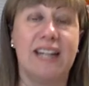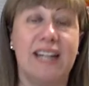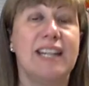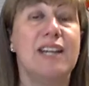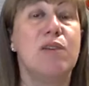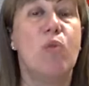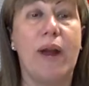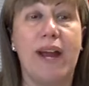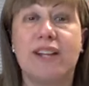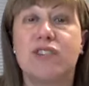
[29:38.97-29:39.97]
And he
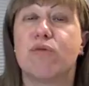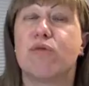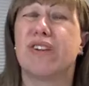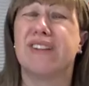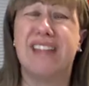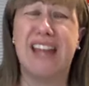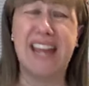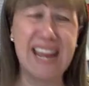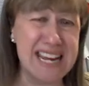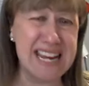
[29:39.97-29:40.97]
waits for
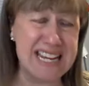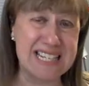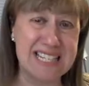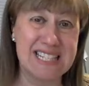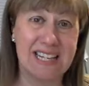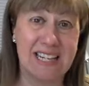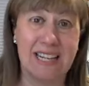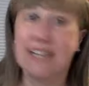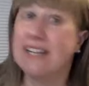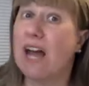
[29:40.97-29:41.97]
days.
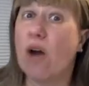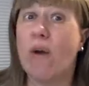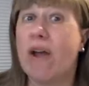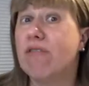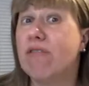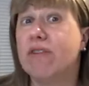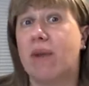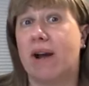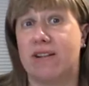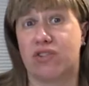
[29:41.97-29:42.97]
Now
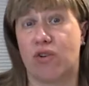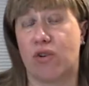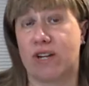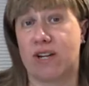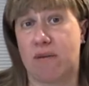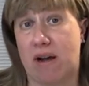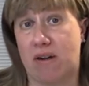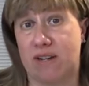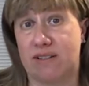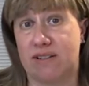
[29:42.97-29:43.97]
everybody's talking
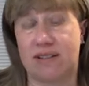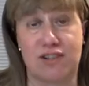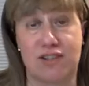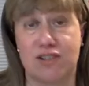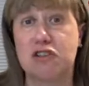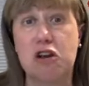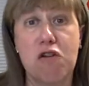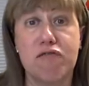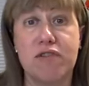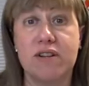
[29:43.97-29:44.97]
about it. His
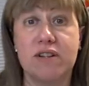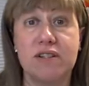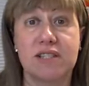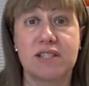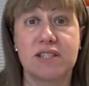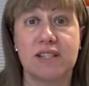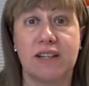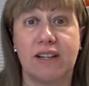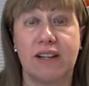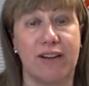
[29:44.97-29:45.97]
servants,
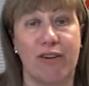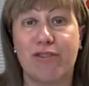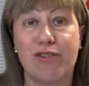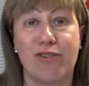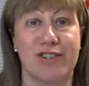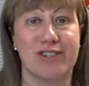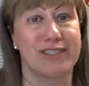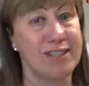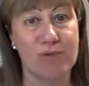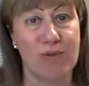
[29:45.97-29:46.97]
and of
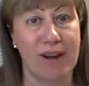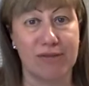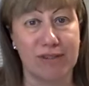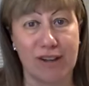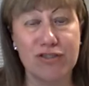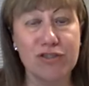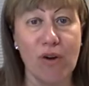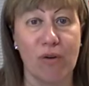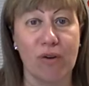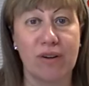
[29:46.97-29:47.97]
course, his wife got to
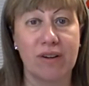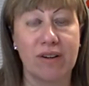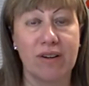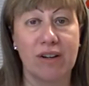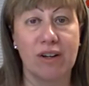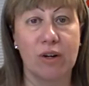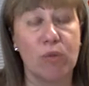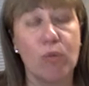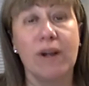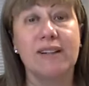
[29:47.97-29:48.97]
know.
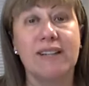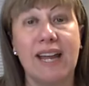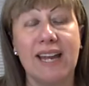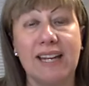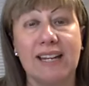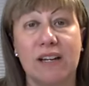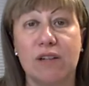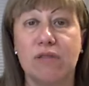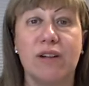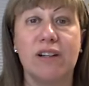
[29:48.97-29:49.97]
One day,
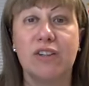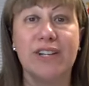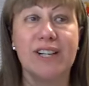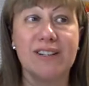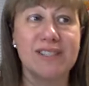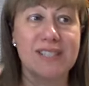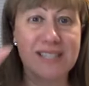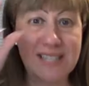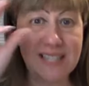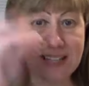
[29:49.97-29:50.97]
Valerianus
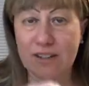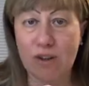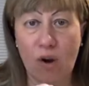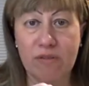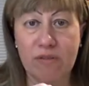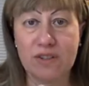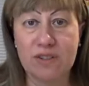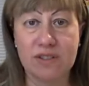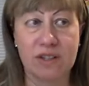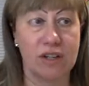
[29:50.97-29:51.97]
is in that
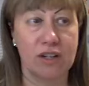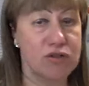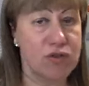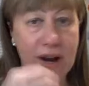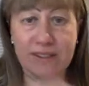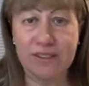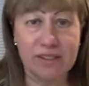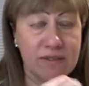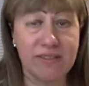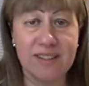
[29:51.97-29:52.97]
office, trying to
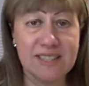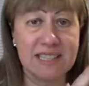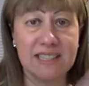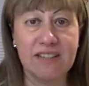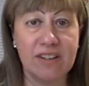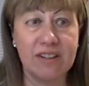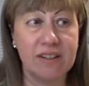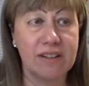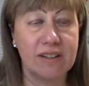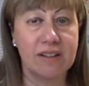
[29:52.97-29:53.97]
convince Livia